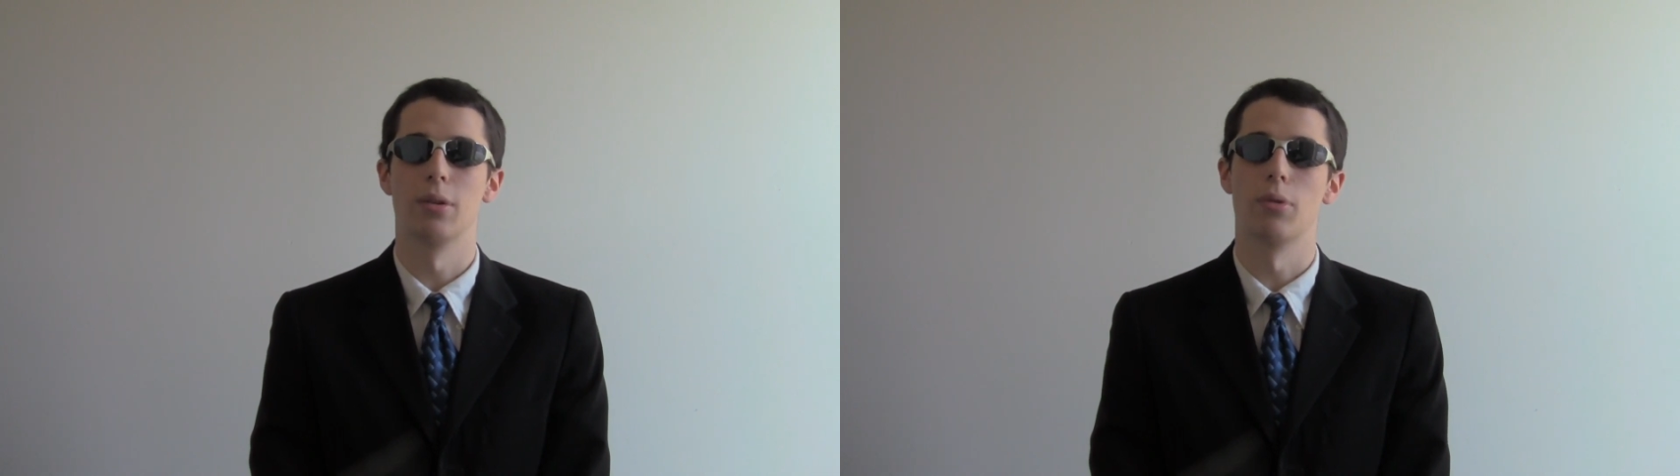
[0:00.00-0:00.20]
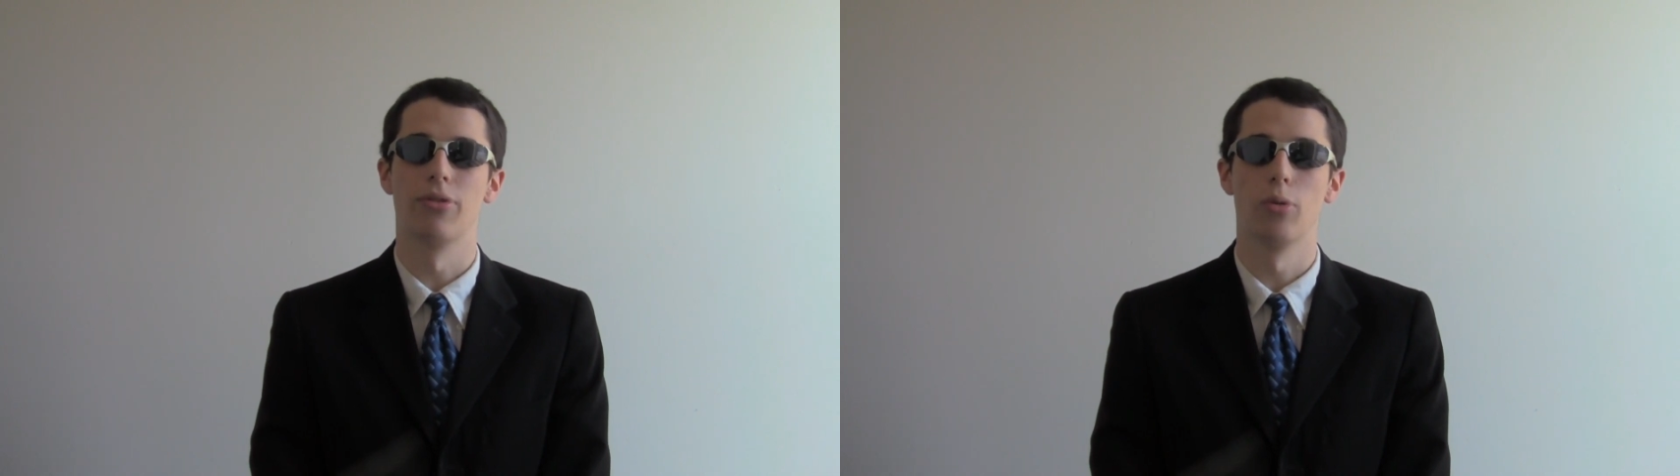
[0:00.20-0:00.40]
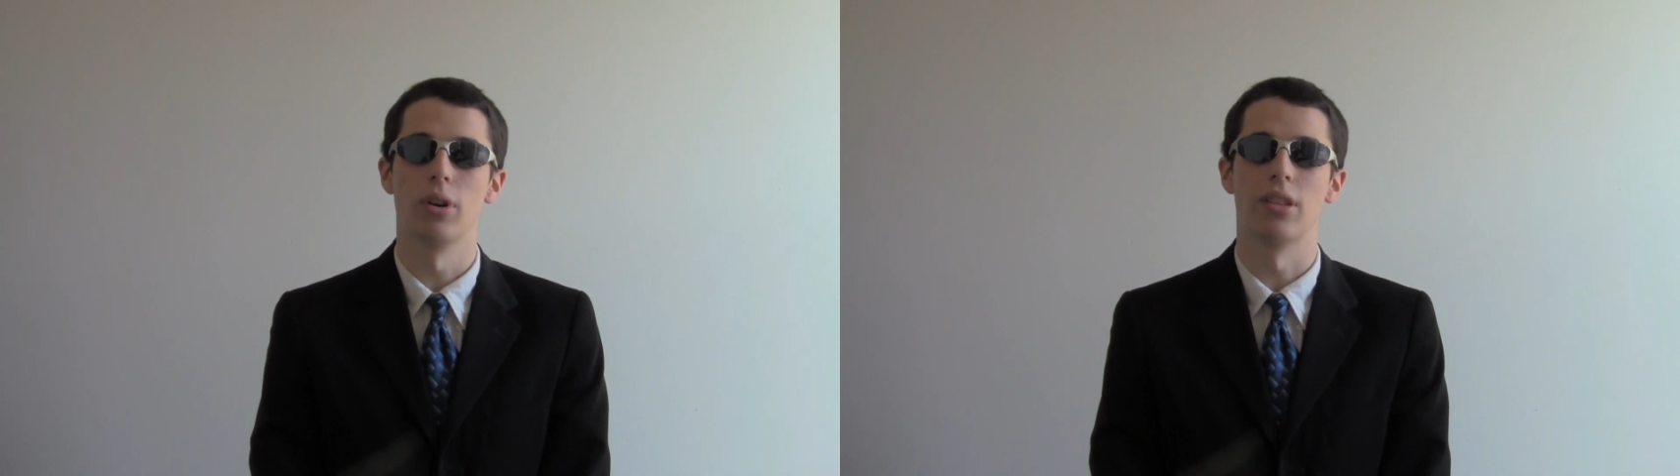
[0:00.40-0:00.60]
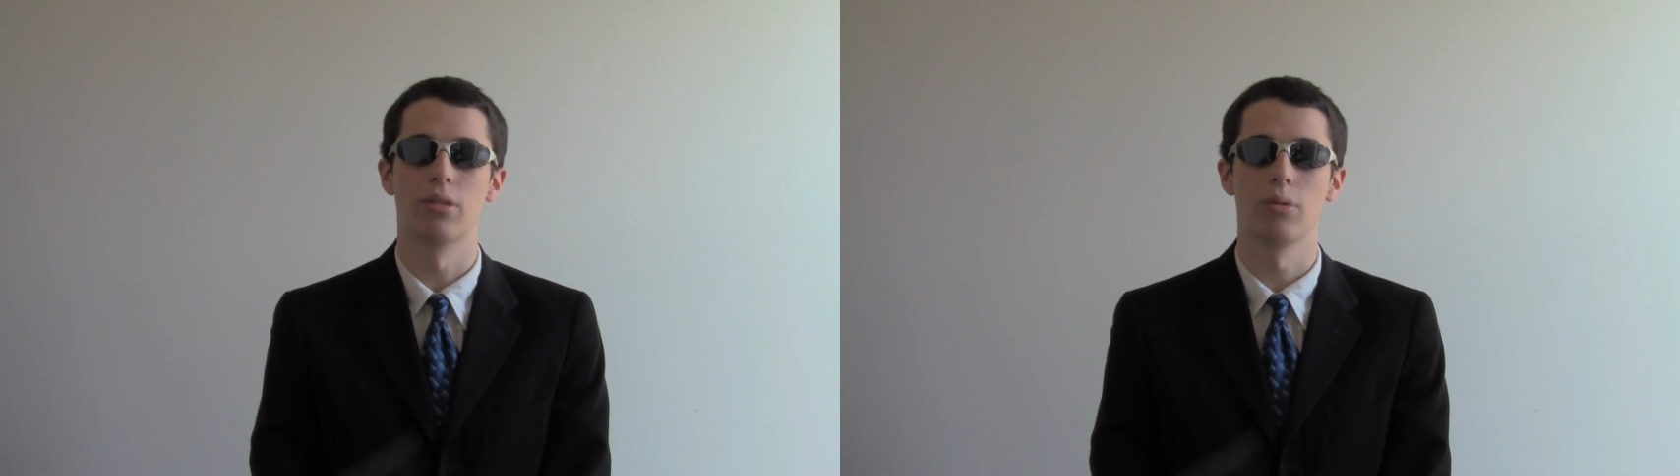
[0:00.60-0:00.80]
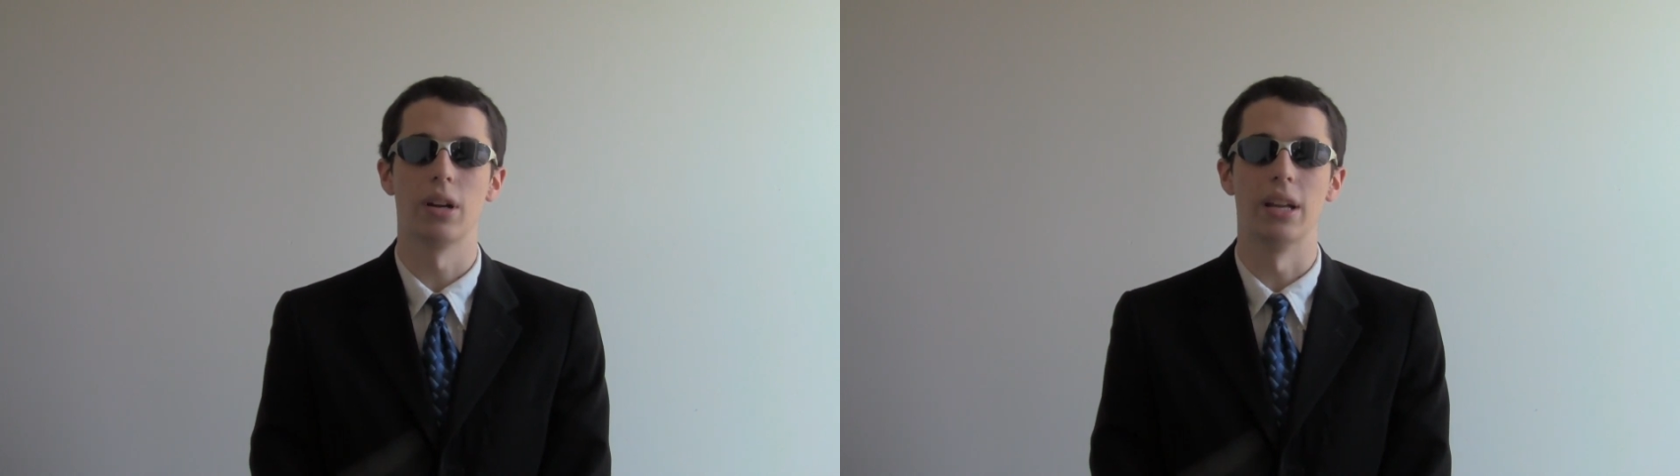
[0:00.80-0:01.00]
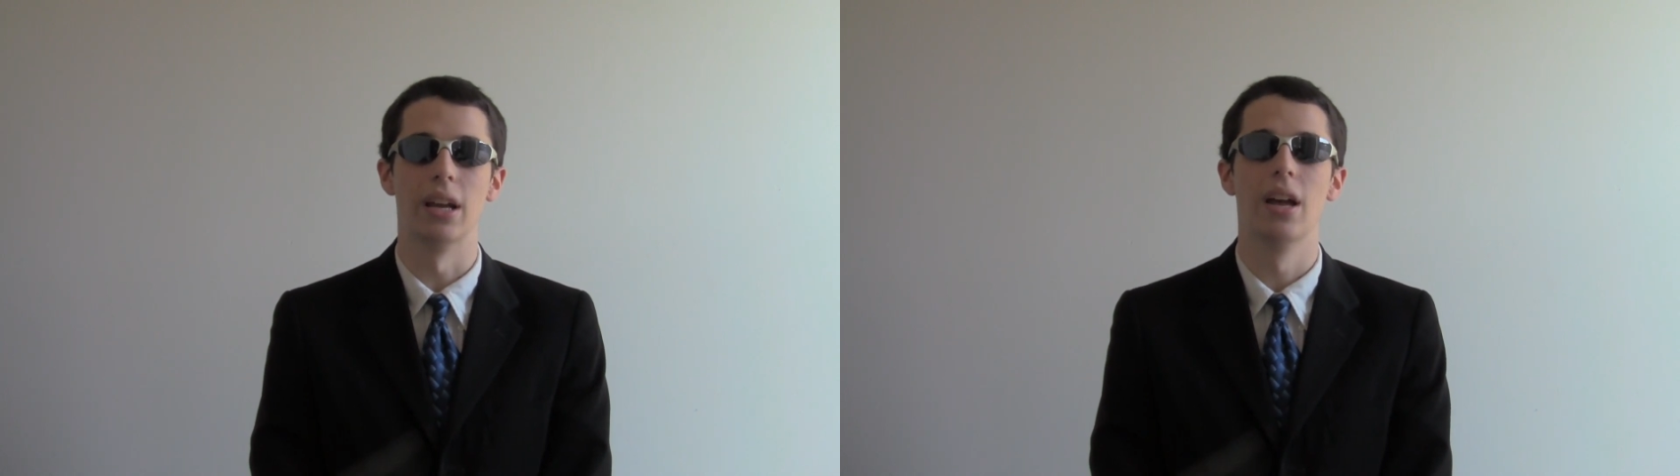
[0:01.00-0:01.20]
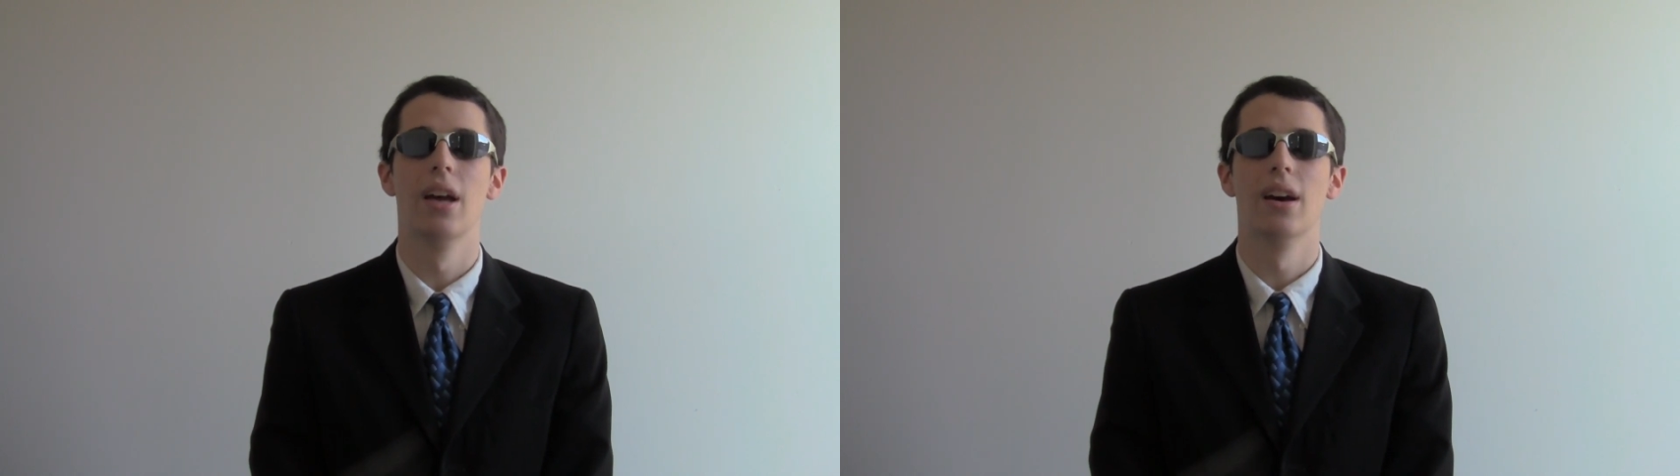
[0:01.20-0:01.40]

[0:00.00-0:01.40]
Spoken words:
number 43,